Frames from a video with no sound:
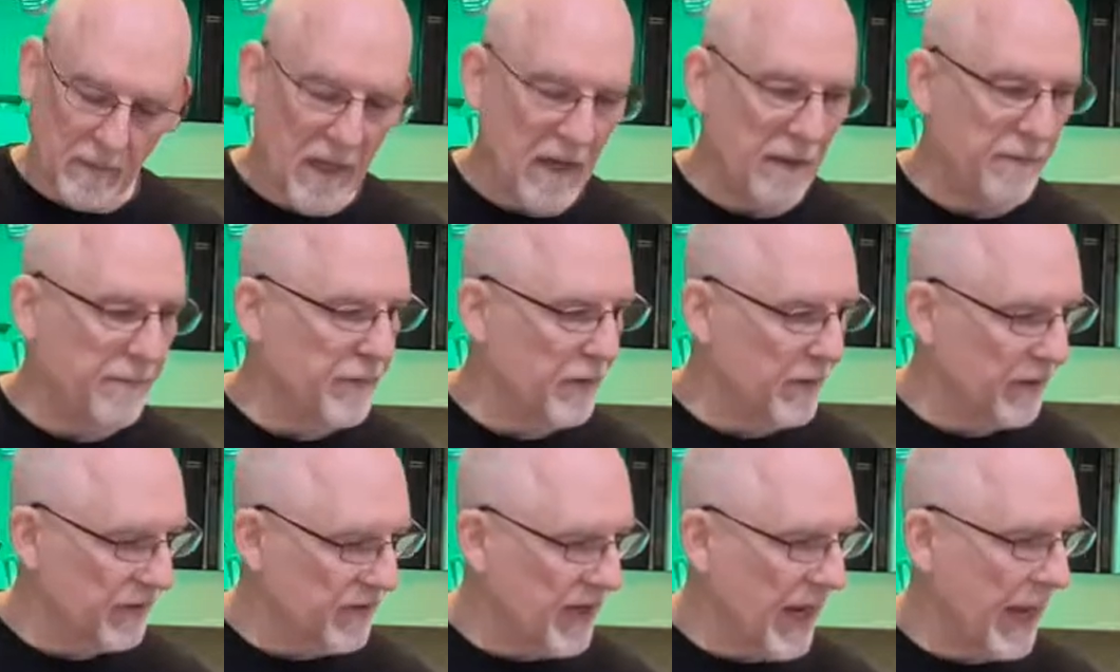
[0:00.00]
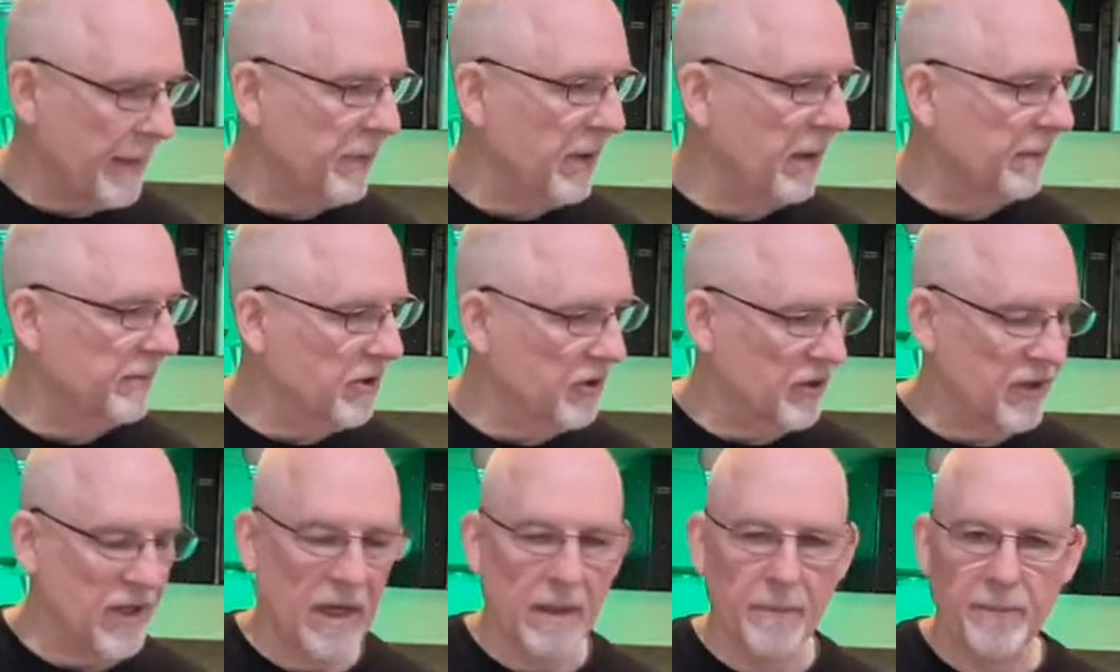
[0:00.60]
for example, I'm
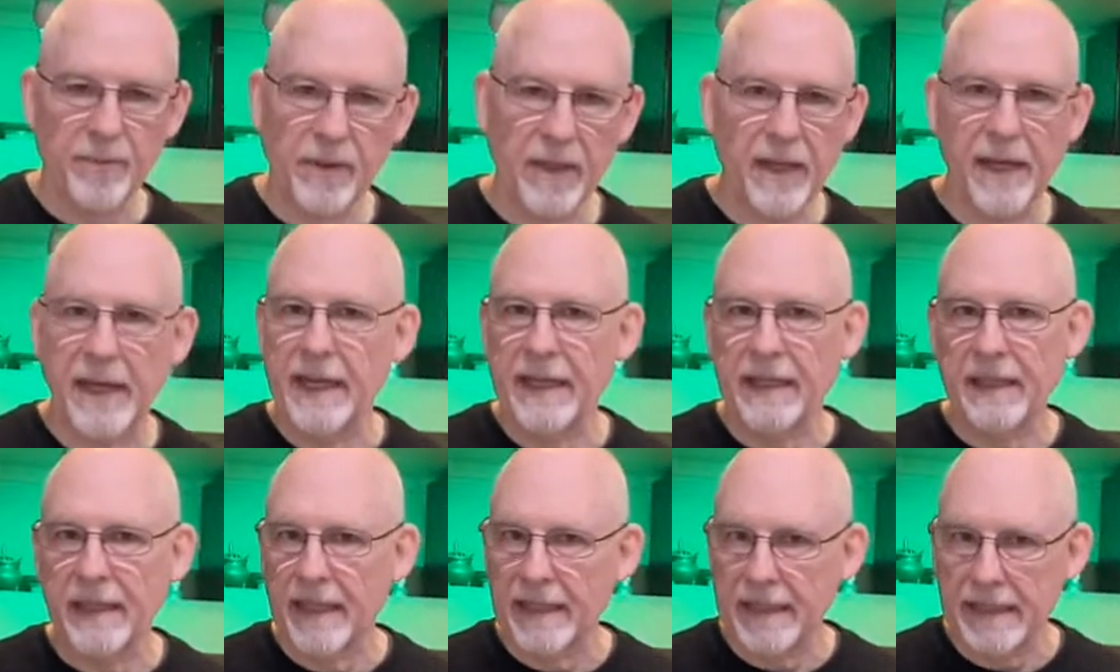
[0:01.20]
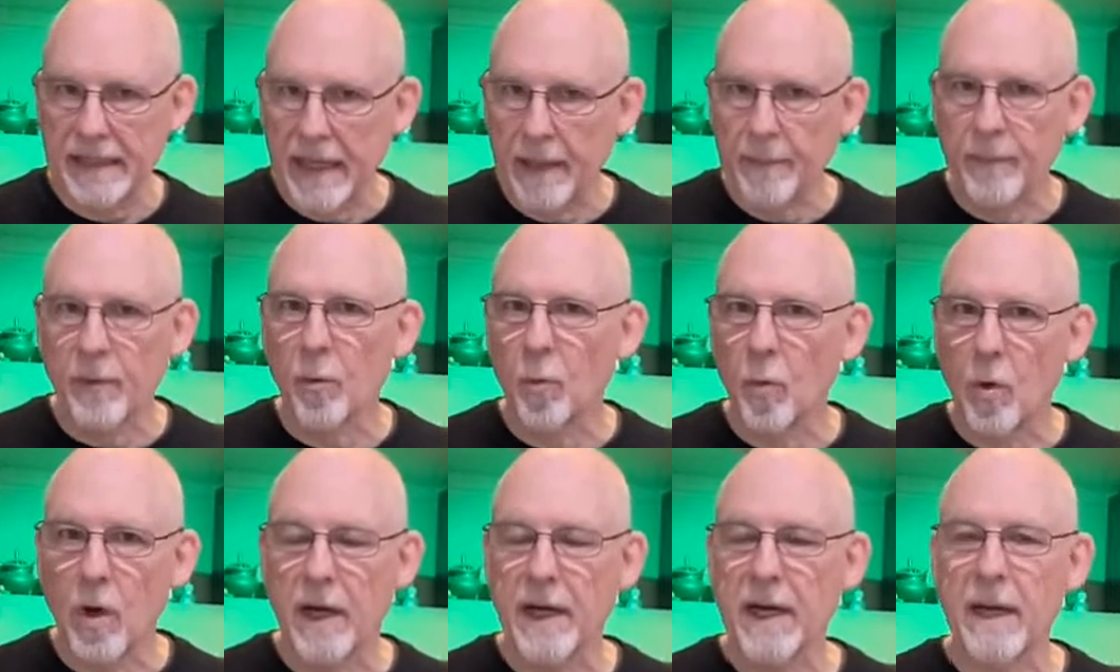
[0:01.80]
just going to play like number
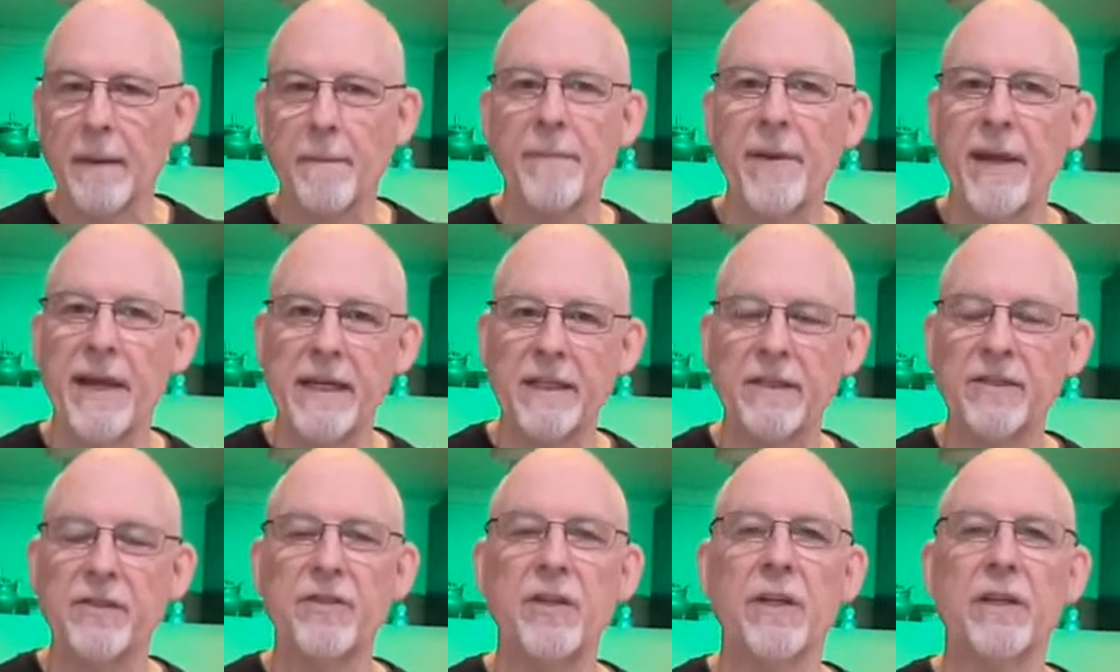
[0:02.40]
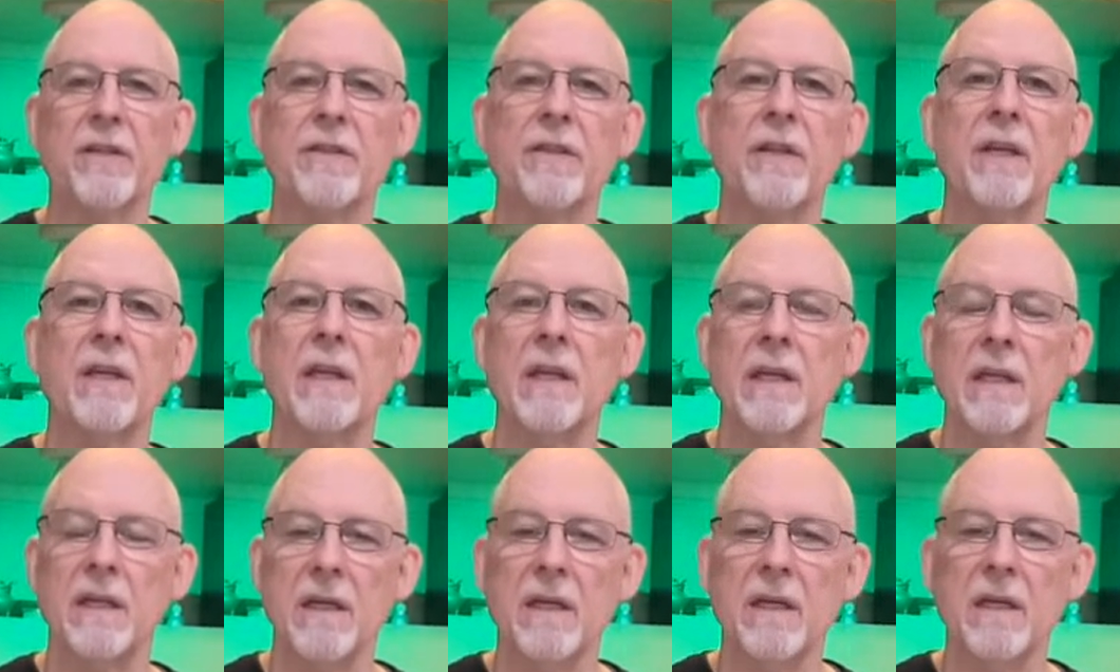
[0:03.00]
1 on page
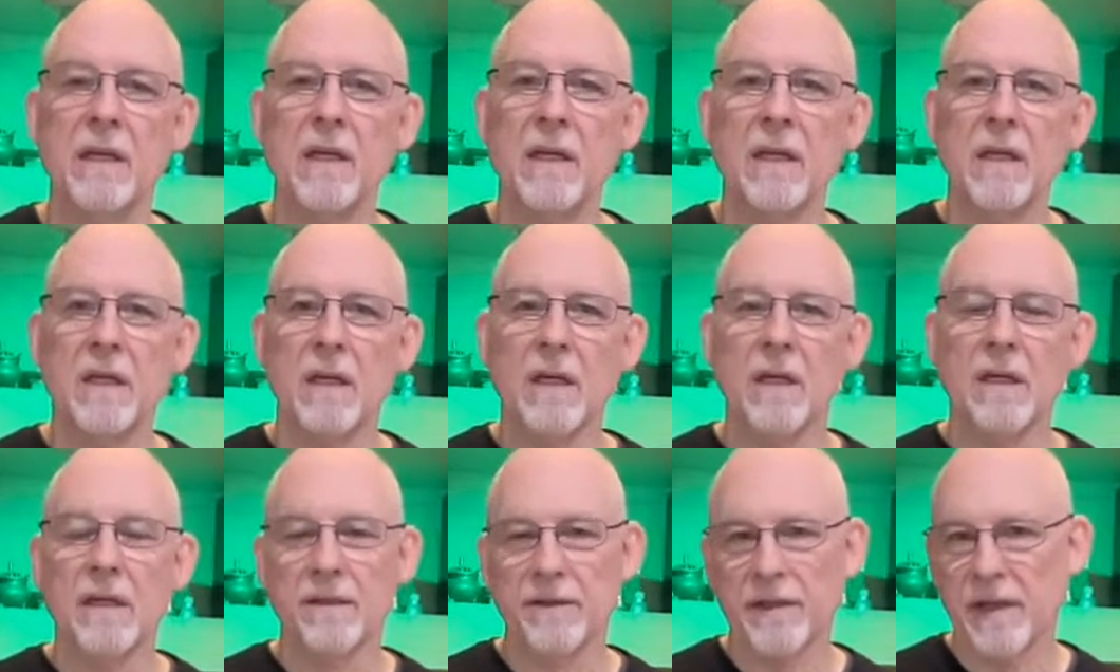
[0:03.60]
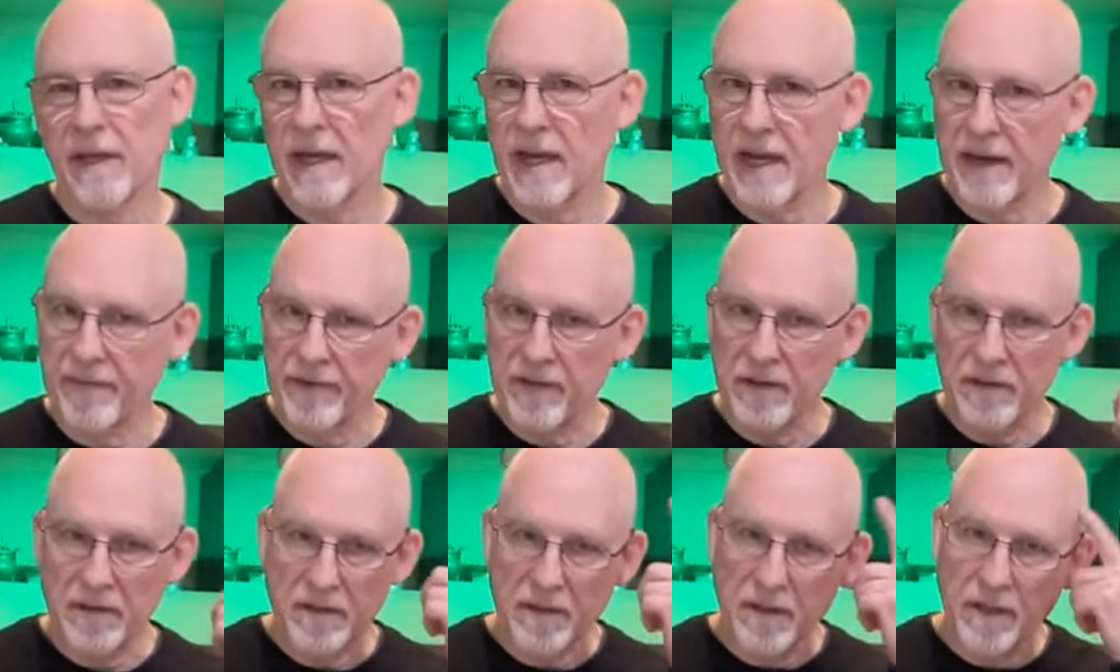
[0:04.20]
16, because I have
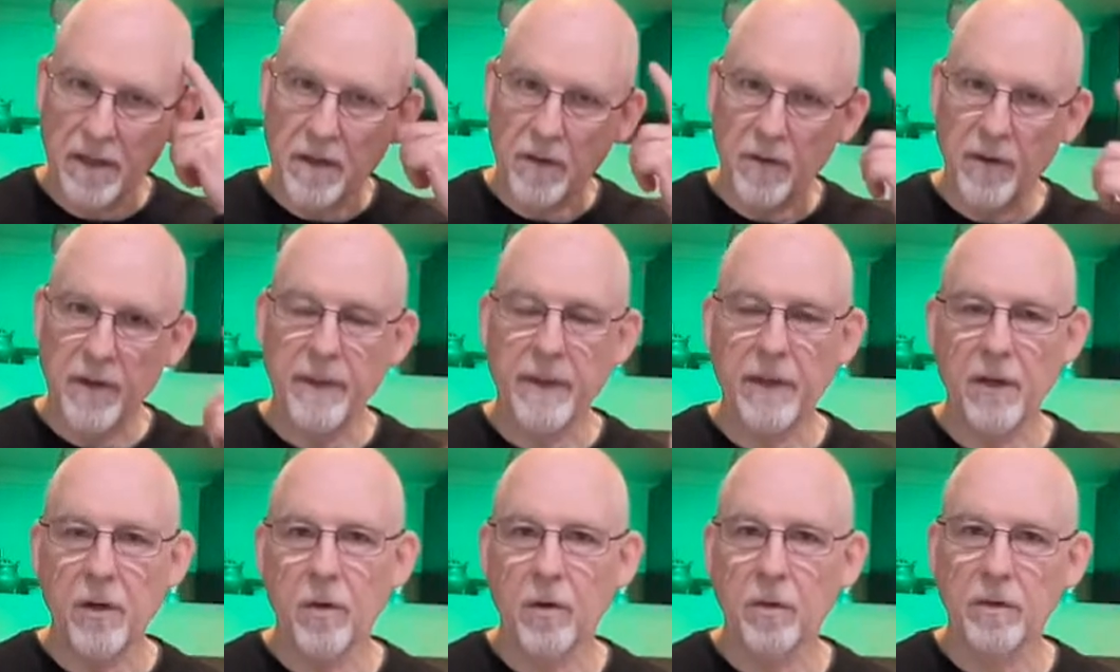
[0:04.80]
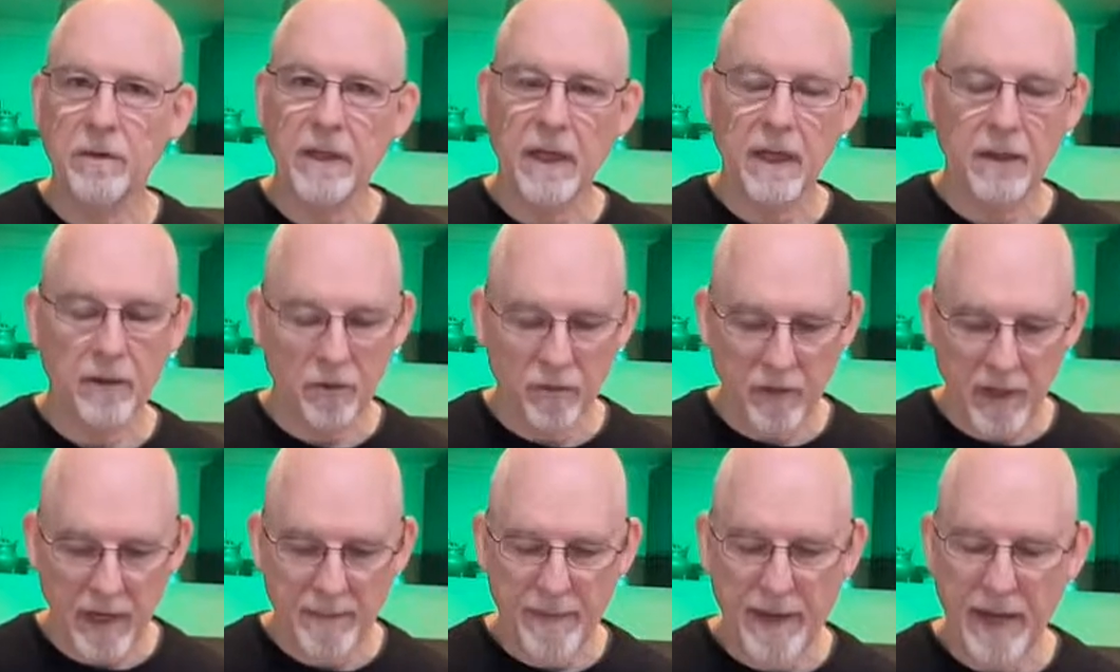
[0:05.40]
it, in the old
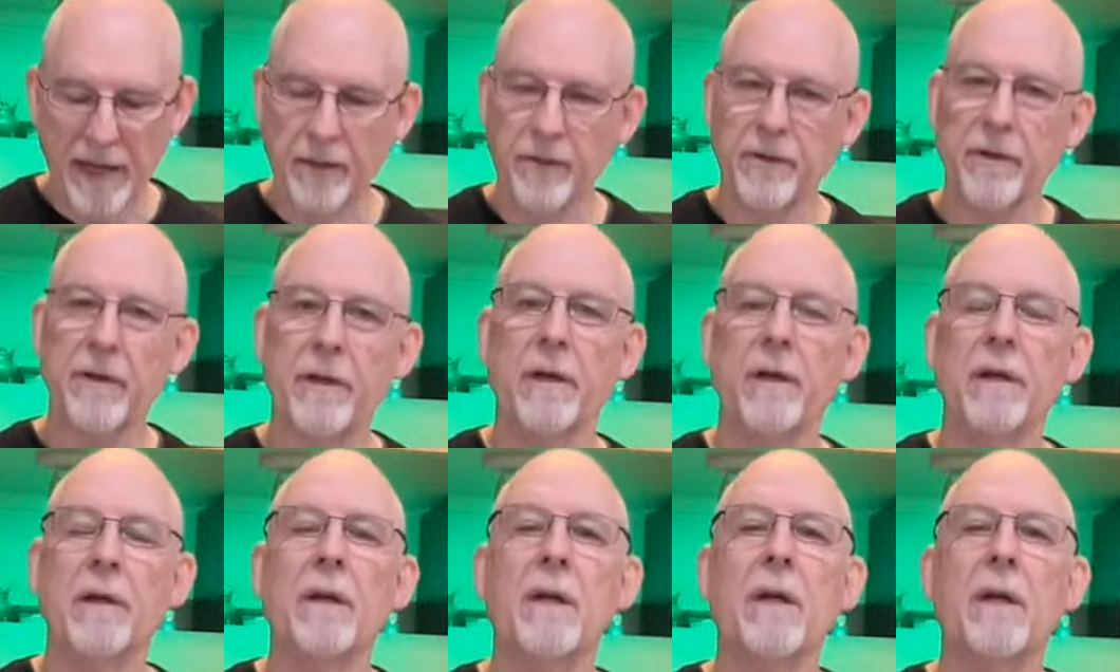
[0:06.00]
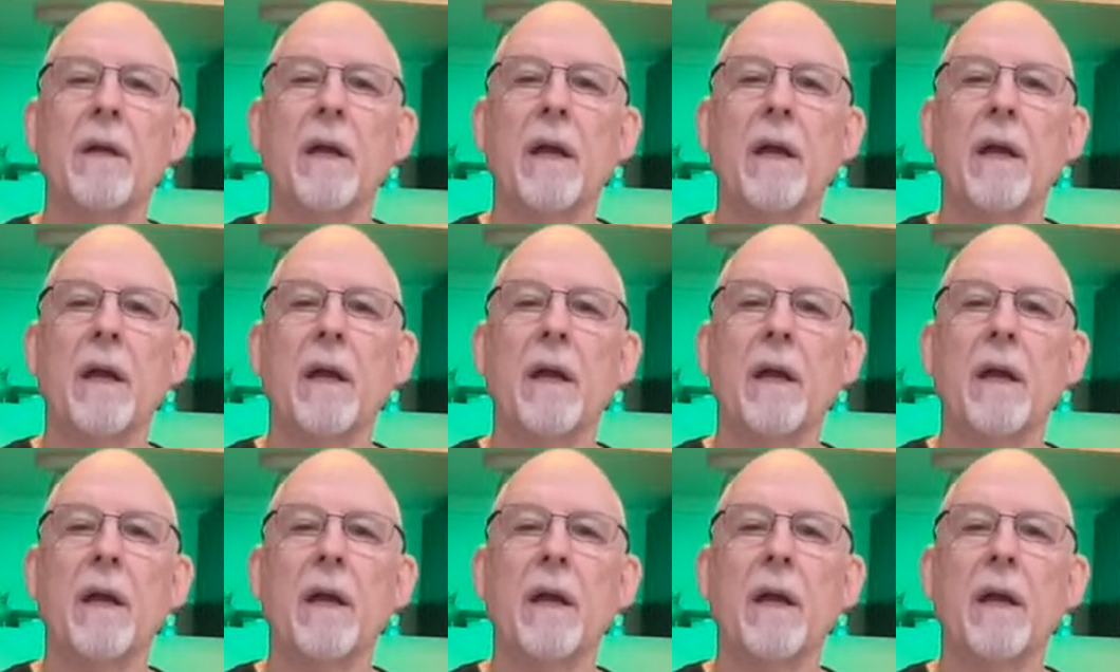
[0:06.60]
gray matter here.